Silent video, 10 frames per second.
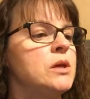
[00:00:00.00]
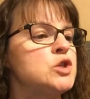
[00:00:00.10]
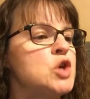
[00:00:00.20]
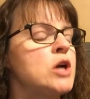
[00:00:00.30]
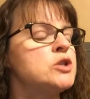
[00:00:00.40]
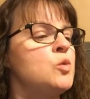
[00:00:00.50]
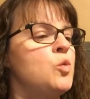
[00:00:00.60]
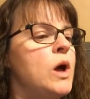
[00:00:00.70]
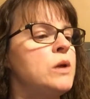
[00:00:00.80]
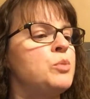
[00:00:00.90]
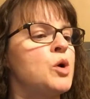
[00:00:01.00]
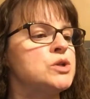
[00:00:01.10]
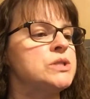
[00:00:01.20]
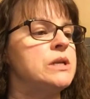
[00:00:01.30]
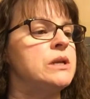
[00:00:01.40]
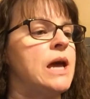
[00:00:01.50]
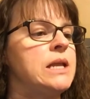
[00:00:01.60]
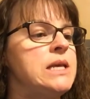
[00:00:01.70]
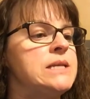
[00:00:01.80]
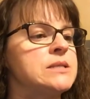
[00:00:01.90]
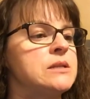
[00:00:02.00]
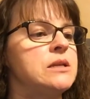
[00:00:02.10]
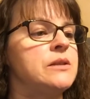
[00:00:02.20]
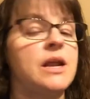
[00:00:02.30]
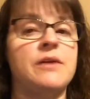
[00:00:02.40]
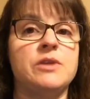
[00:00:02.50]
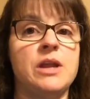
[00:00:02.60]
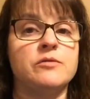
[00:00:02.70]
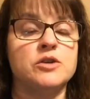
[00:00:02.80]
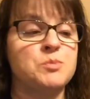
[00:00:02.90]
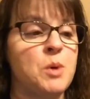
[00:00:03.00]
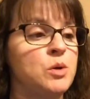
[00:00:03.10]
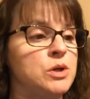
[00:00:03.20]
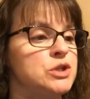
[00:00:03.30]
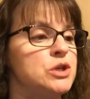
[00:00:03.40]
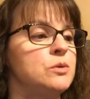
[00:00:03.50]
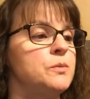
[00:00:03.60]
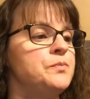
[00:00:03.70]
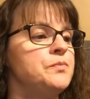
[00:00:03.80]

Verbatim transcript: Talk to one person at Eastland that I've never spoken to.